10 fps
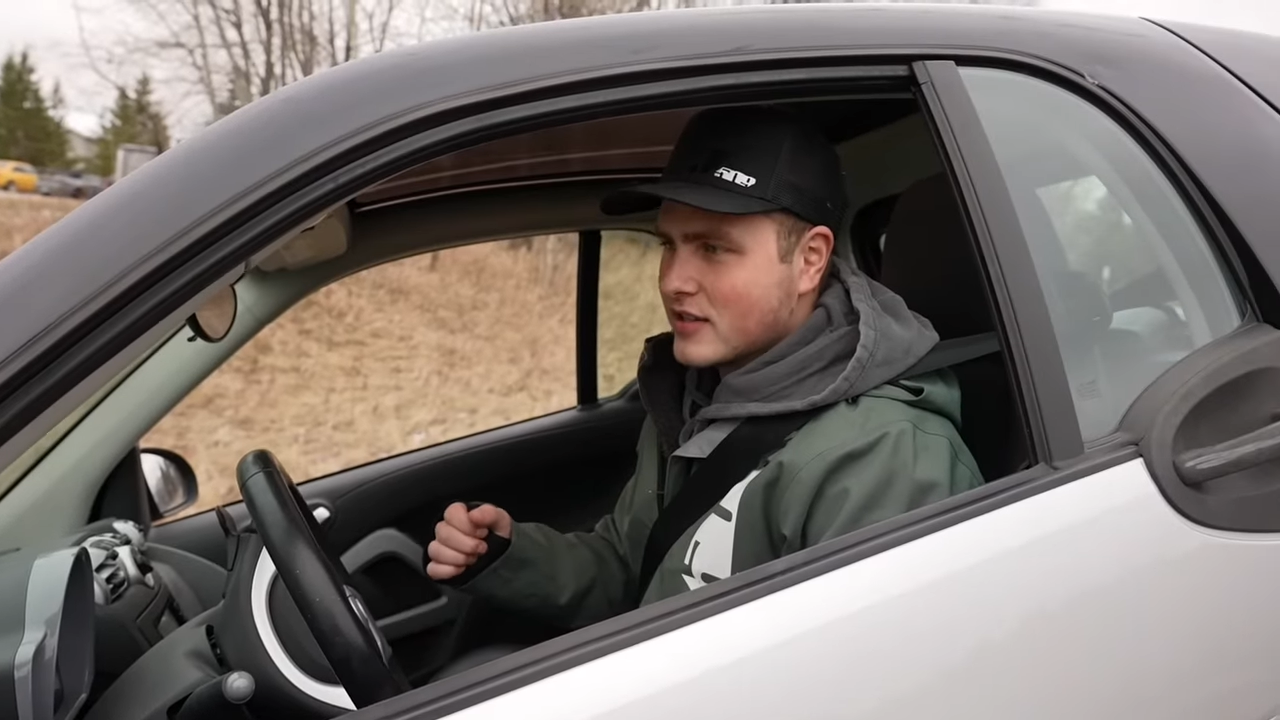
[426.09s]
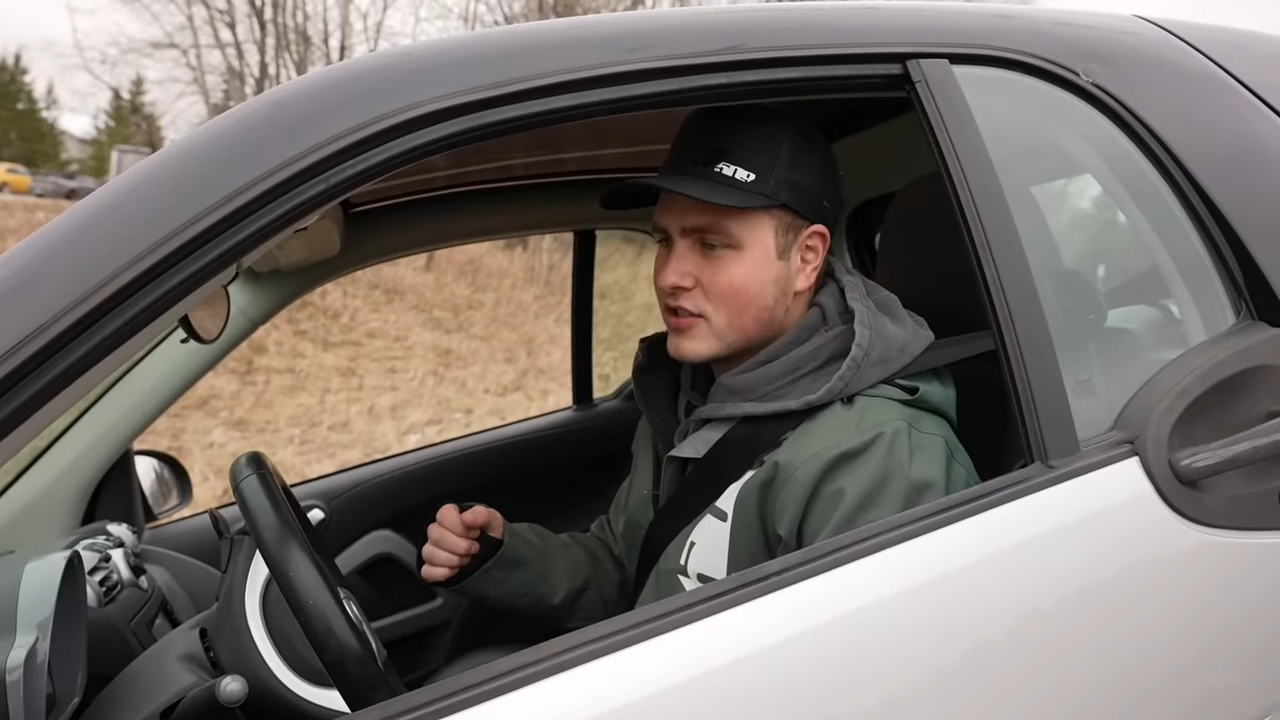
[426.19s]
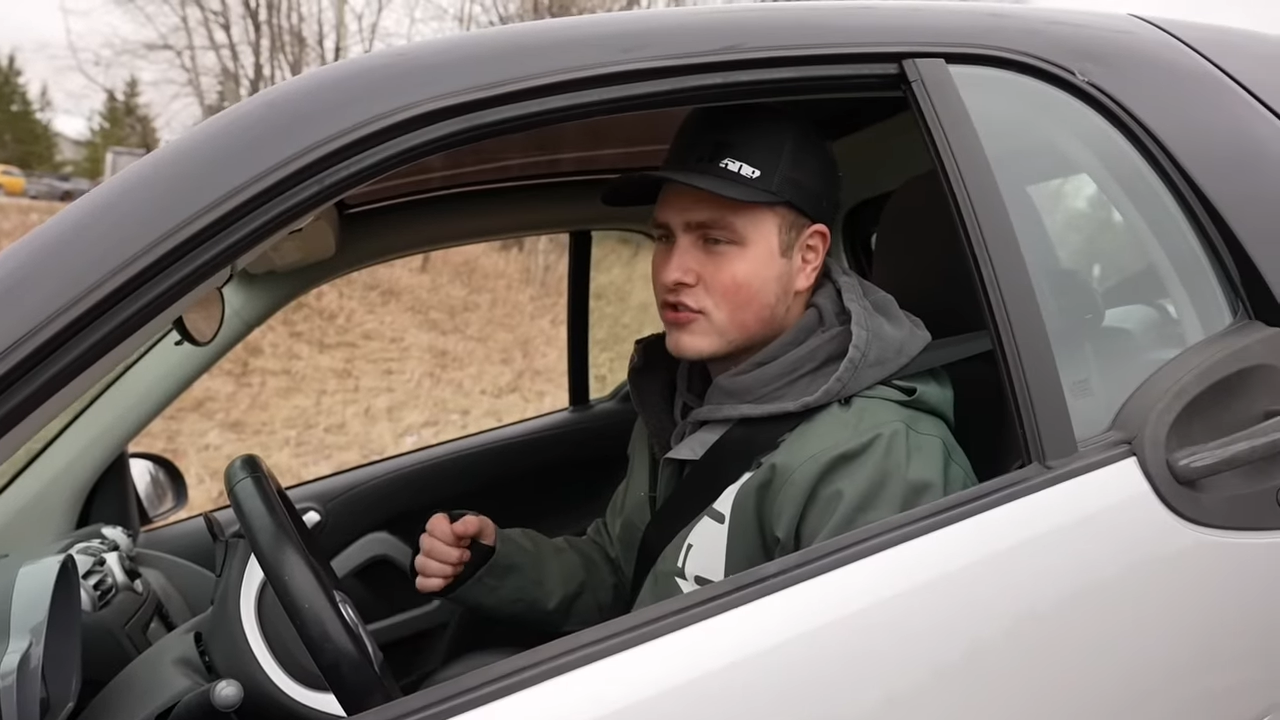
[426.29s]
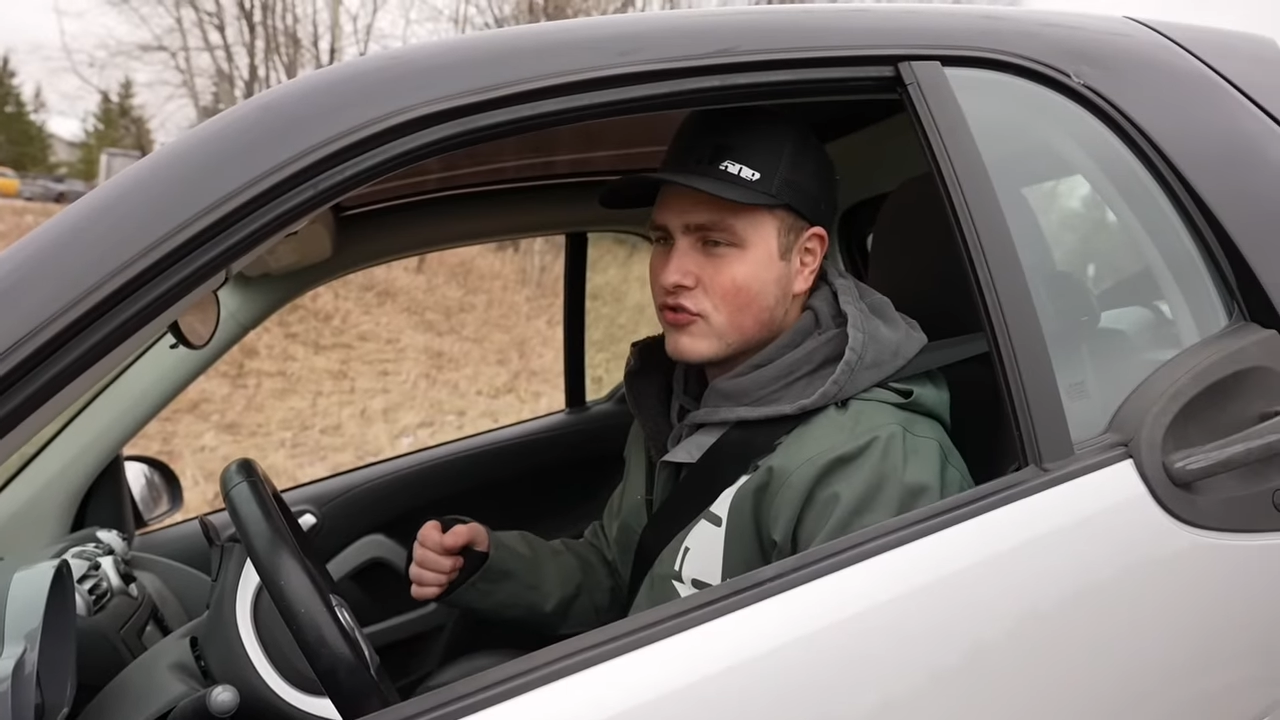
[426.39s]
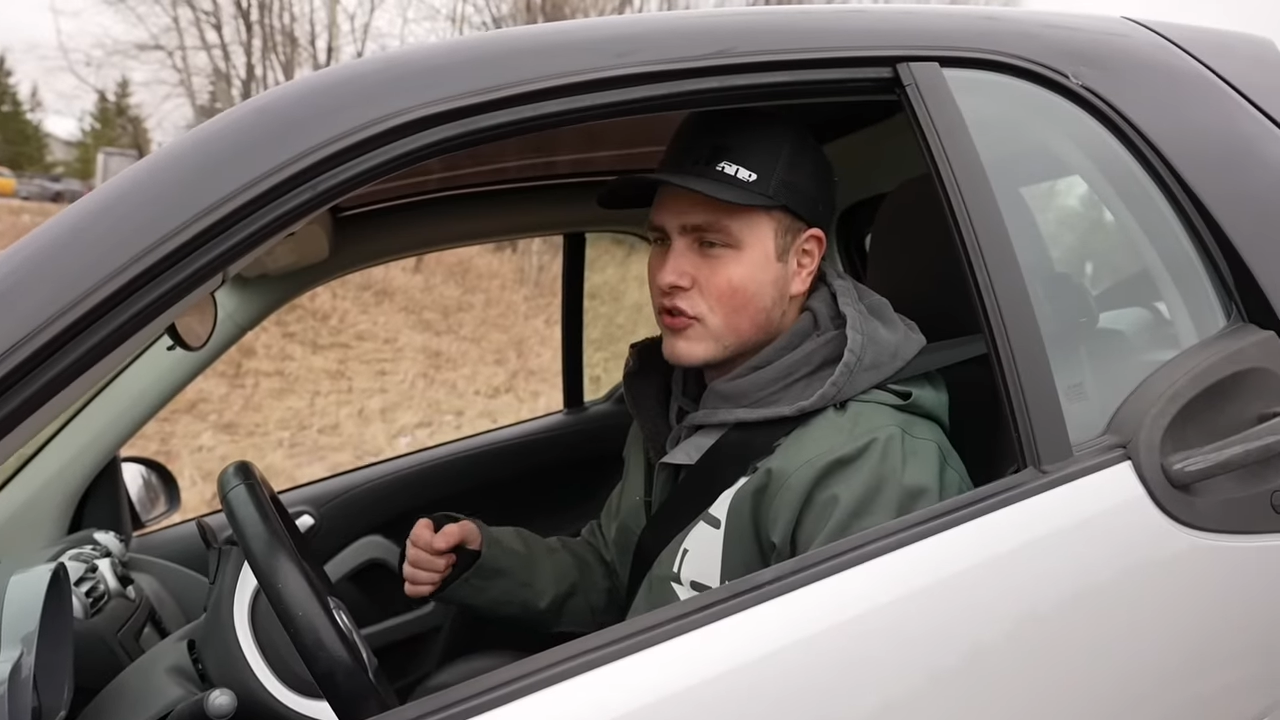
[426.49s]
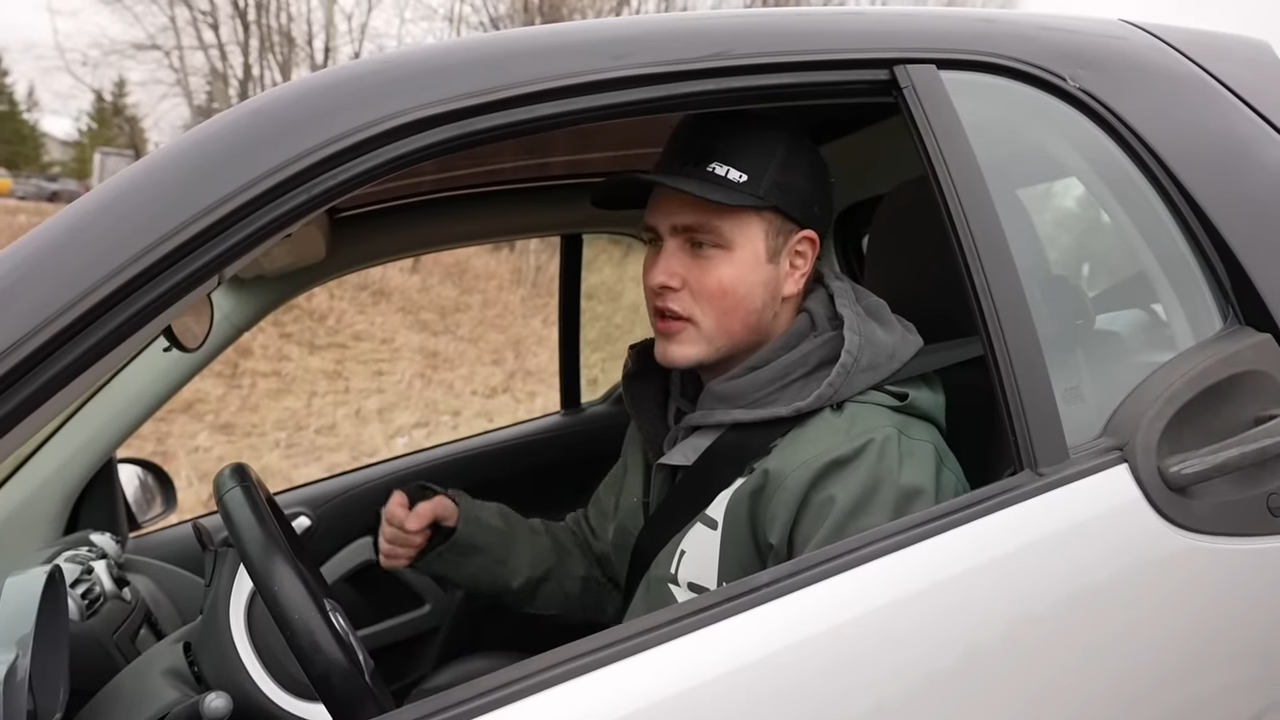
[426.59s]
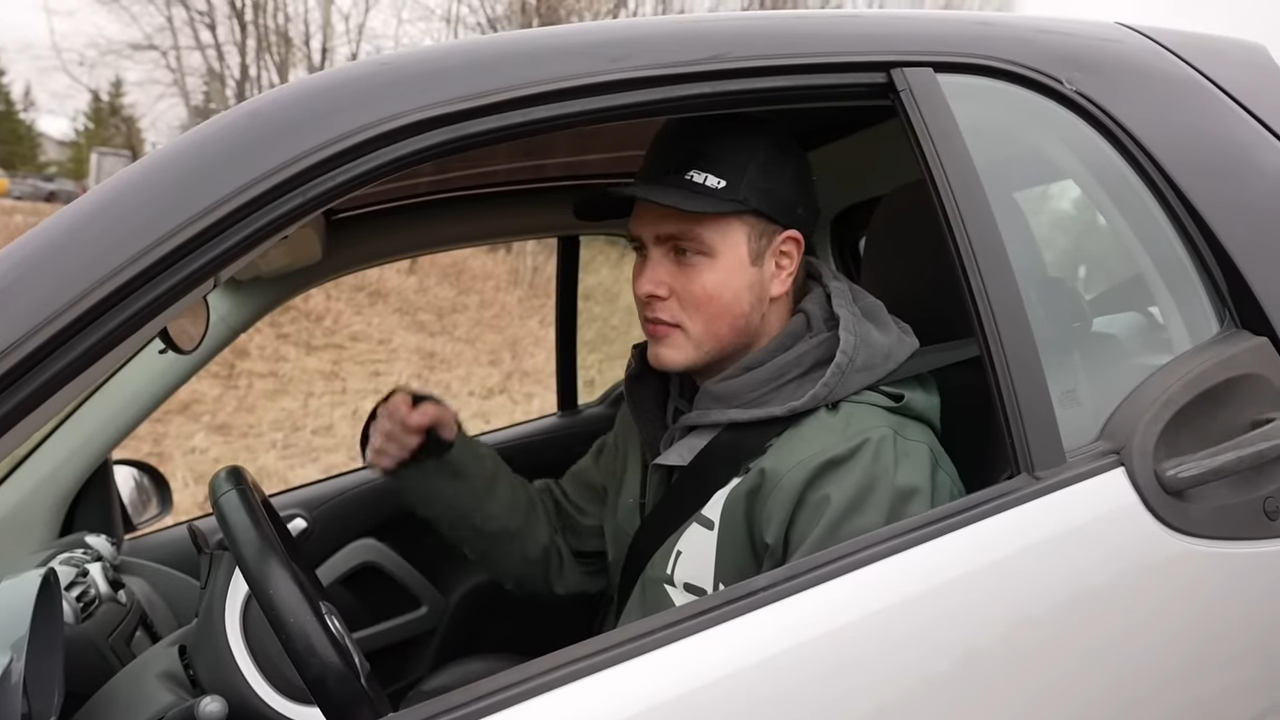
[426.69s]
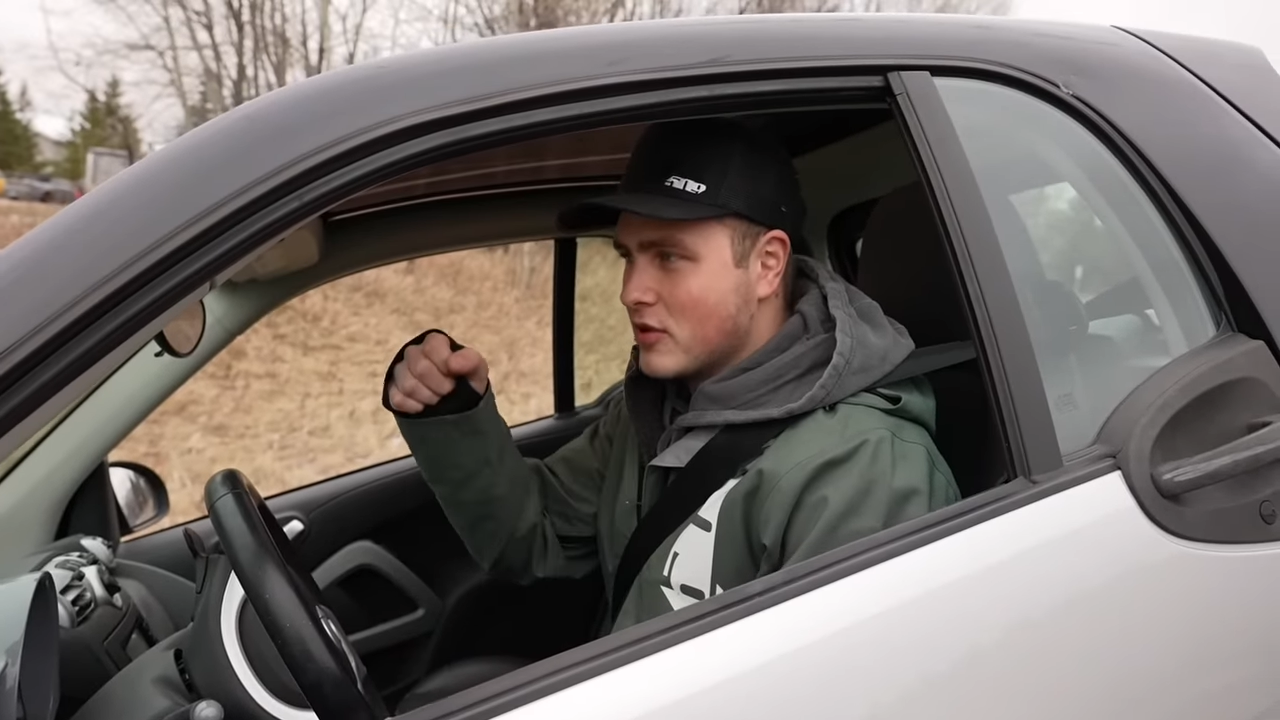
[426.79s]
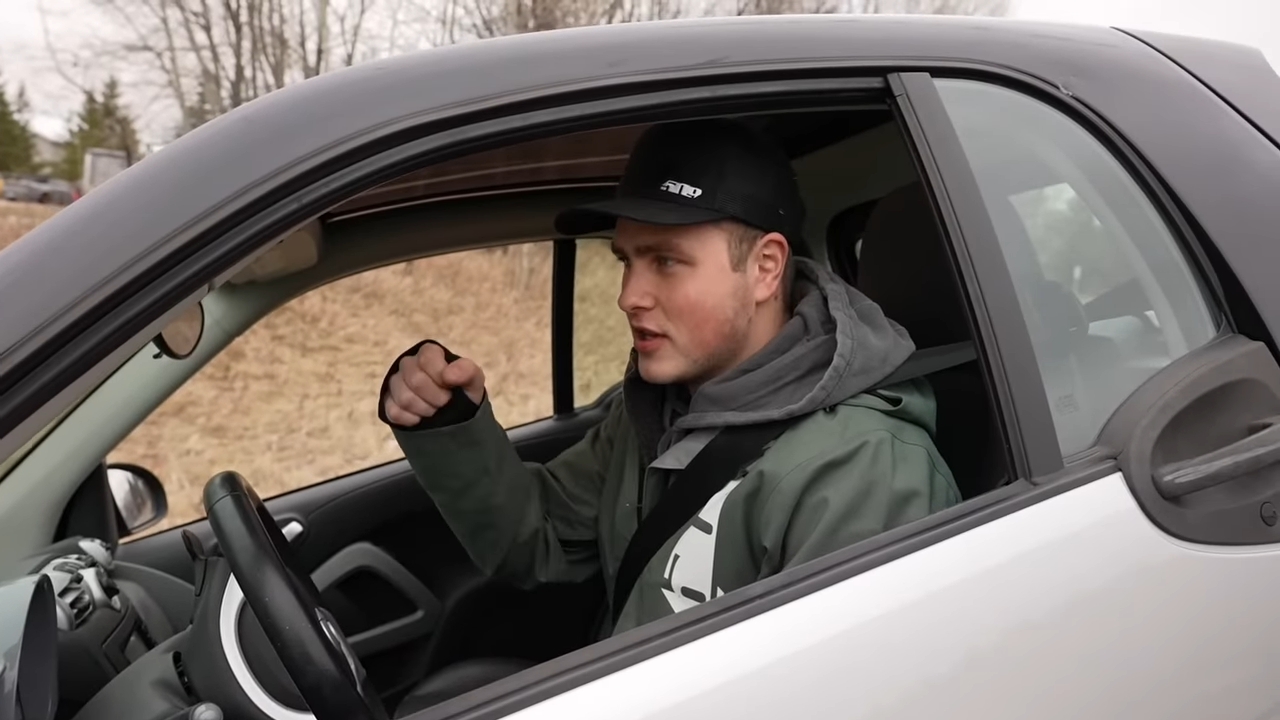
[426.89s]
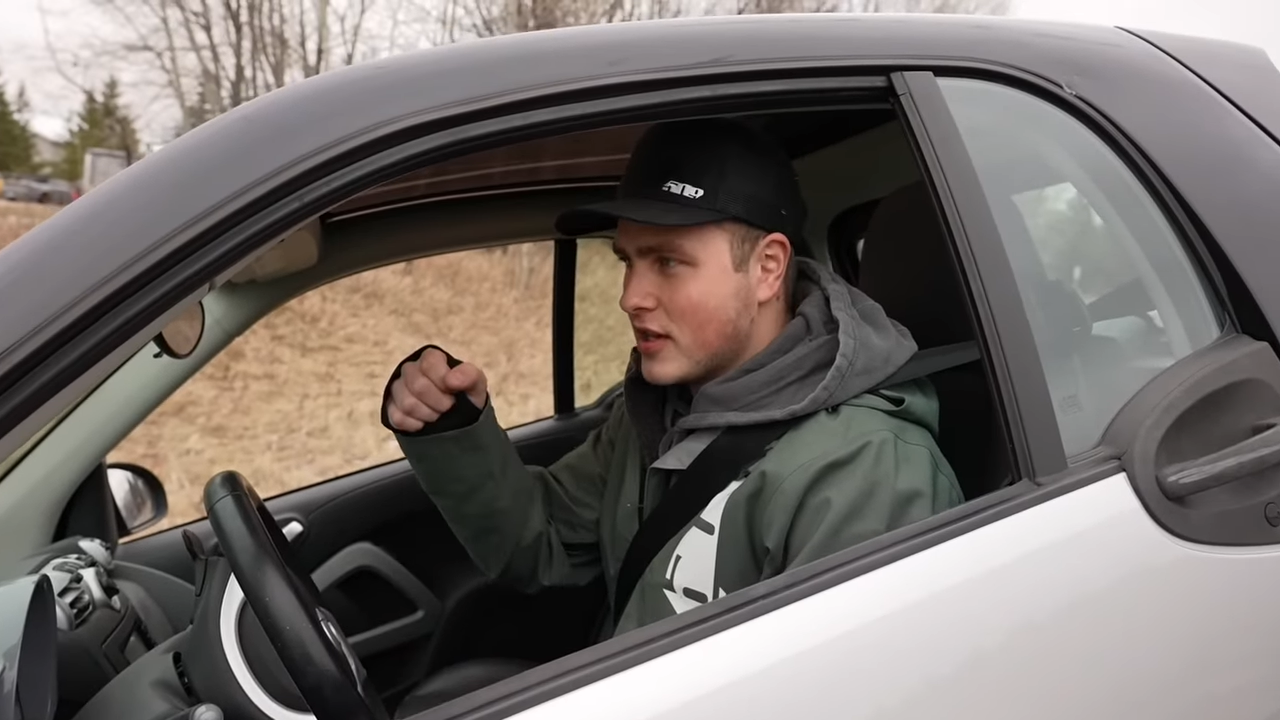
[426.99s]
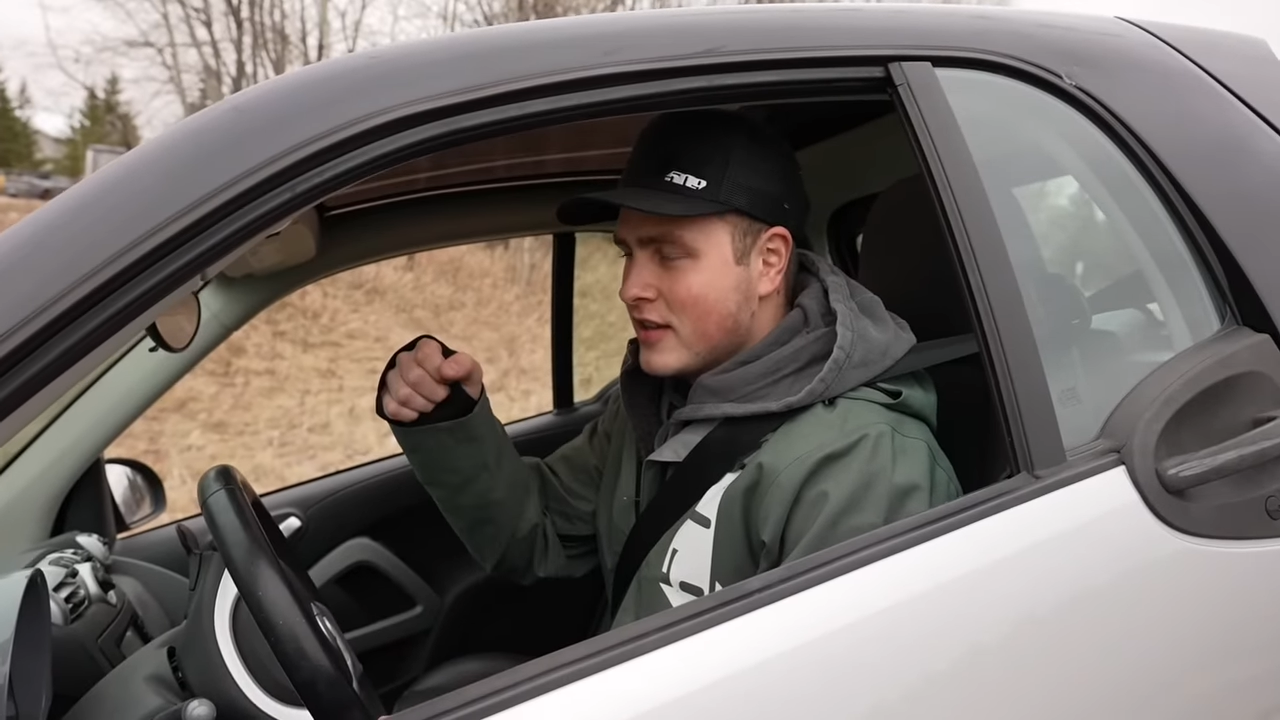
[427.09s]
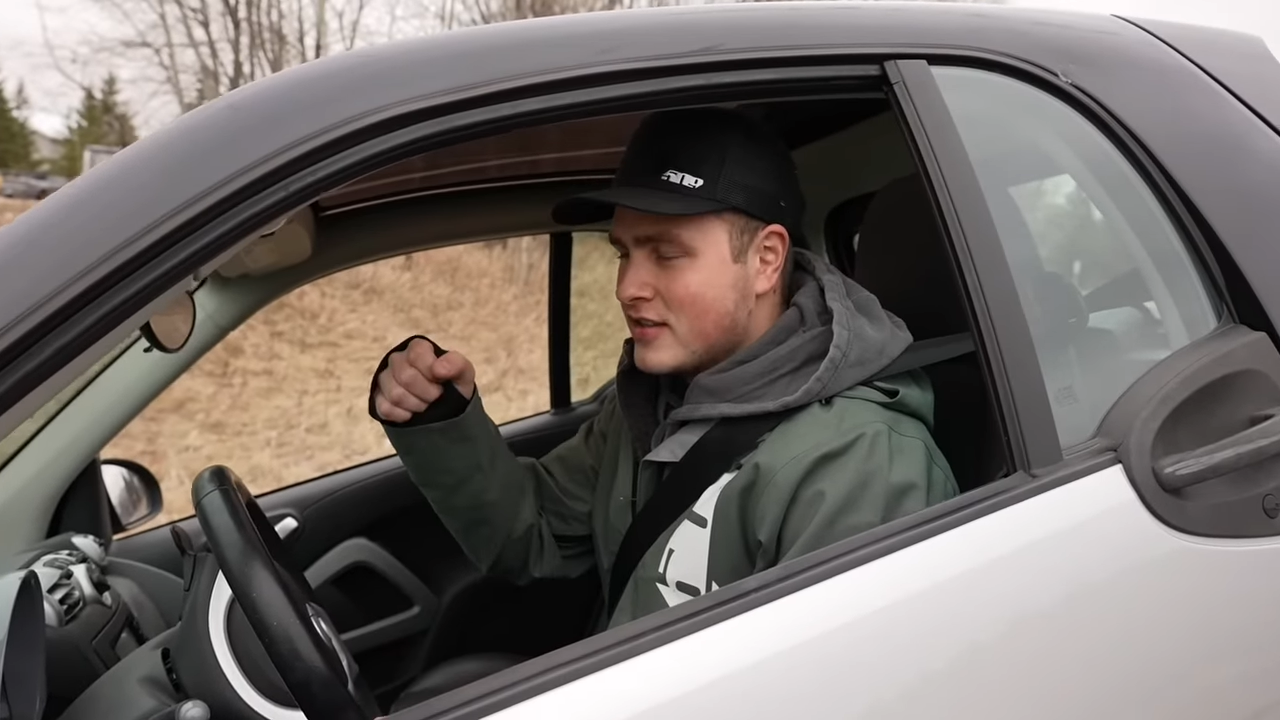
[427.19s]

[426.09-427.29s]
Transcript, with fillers: extremely